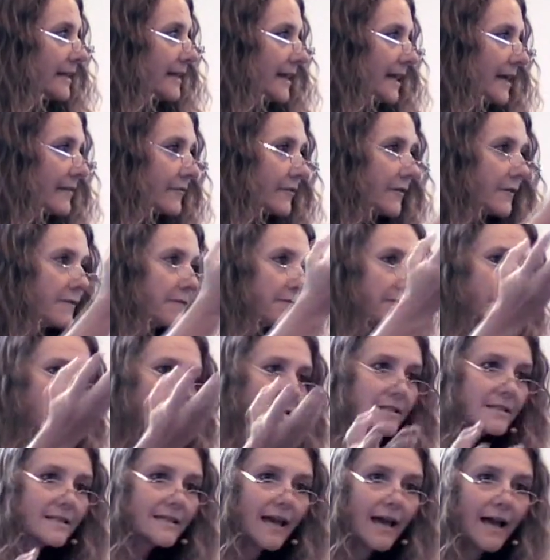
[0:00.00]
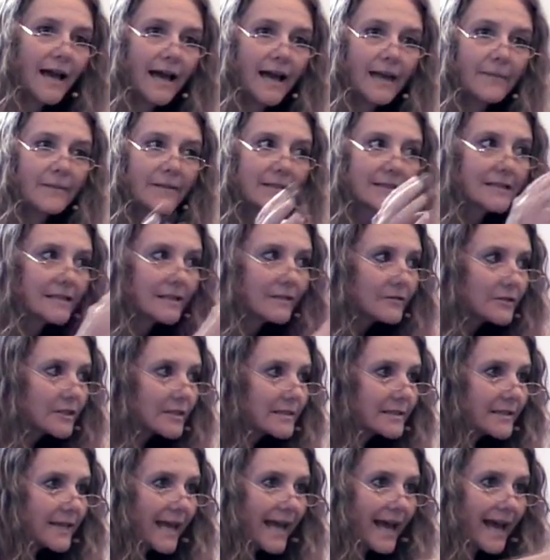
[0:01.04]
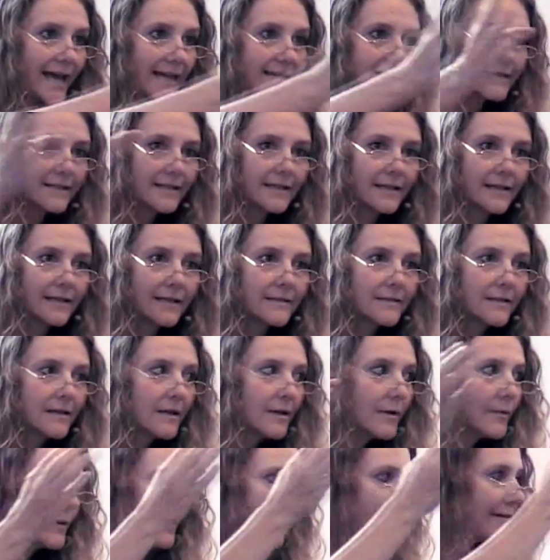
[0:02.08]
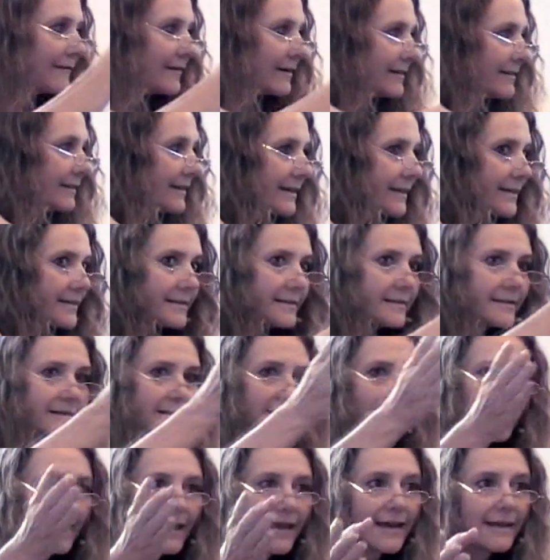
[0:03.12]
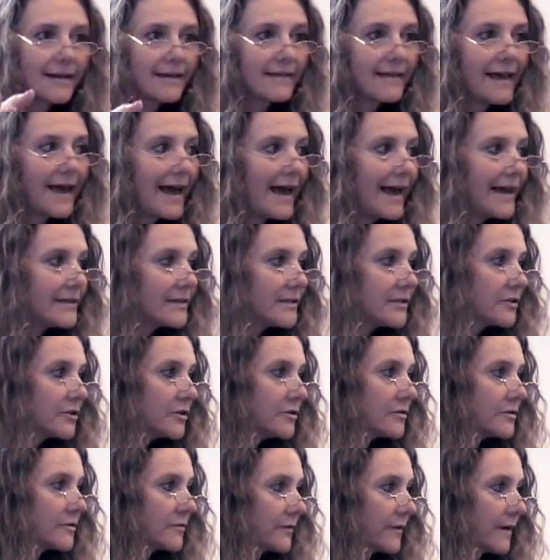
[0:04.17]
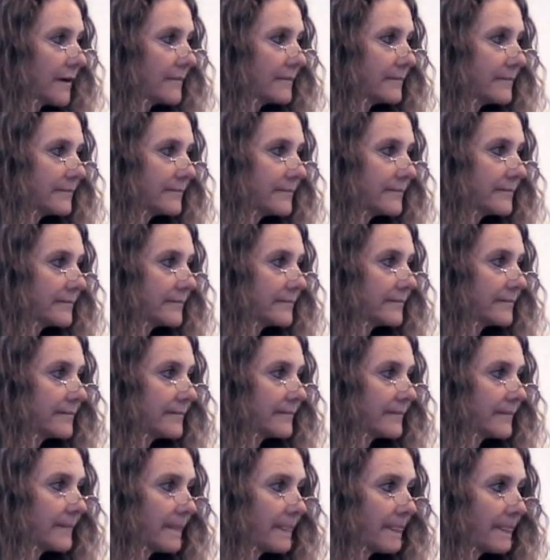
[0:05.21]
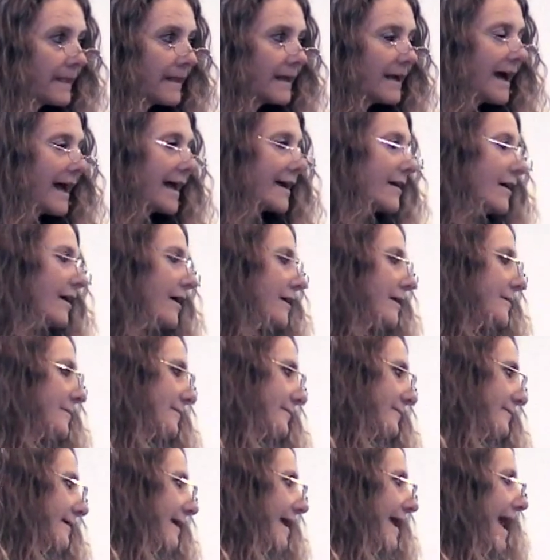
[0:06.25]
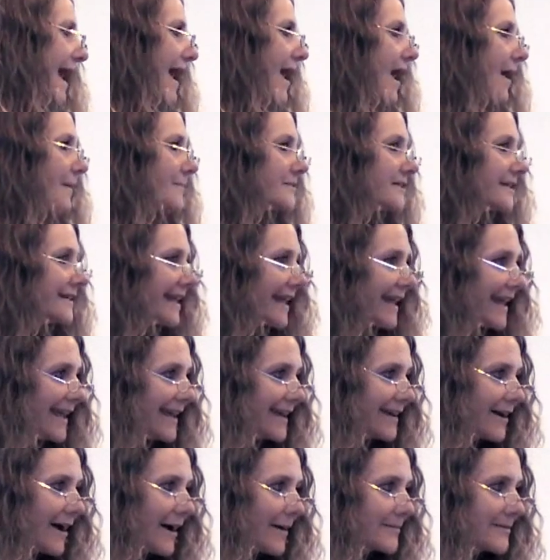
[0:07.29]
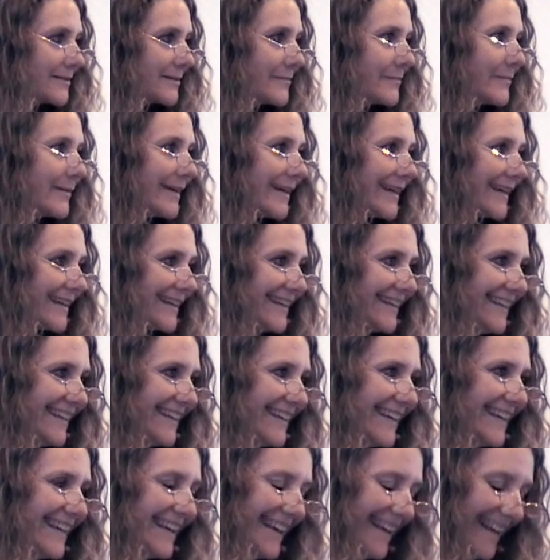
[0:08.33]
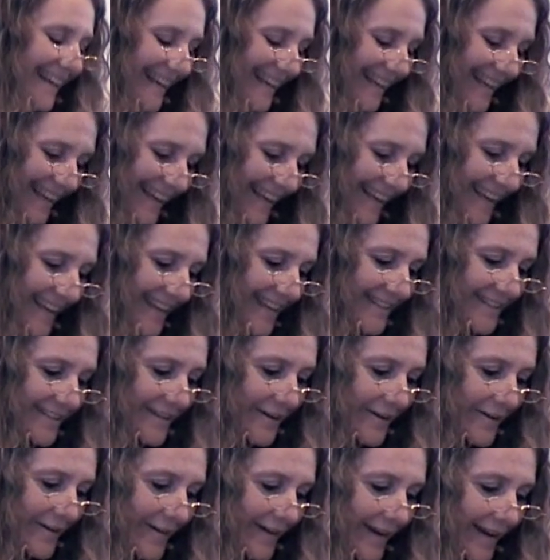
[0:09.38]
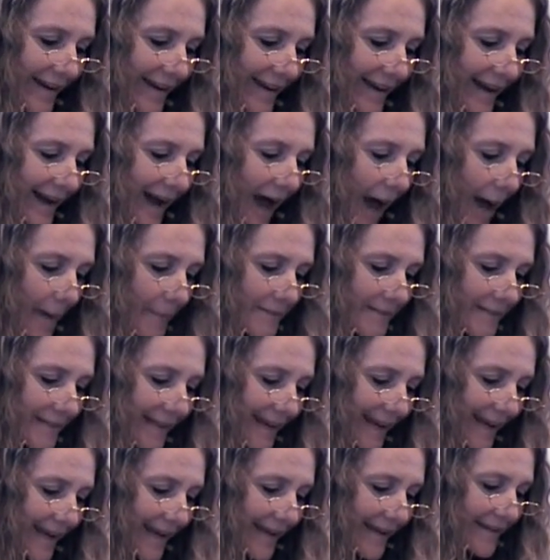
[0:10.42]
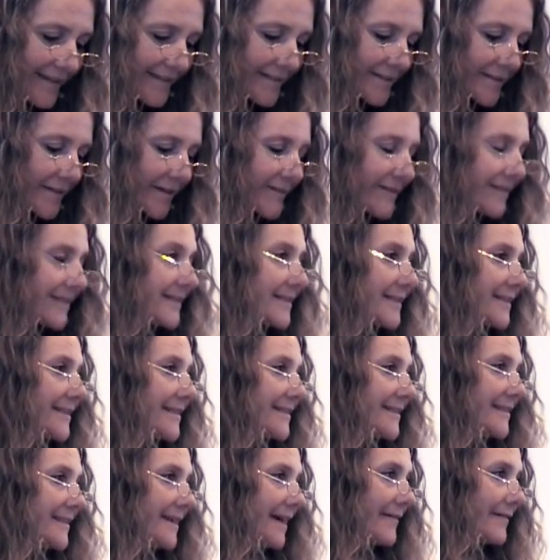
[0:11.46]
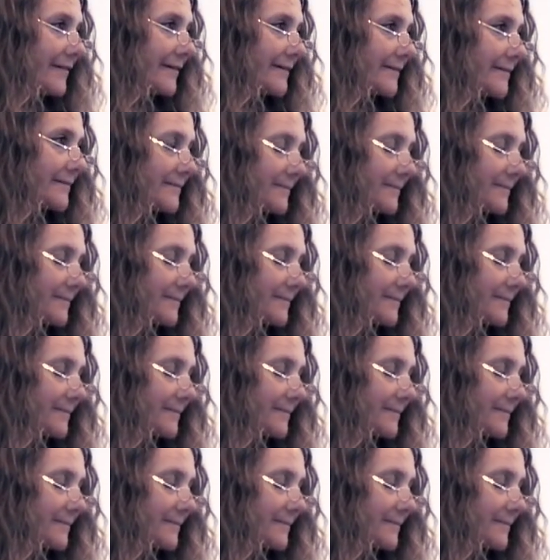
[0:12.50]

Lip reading: And for the first time, instead of just as it is, we have a this and a that to choose from. I call them option A and option B. So, option A starts at sentence 7.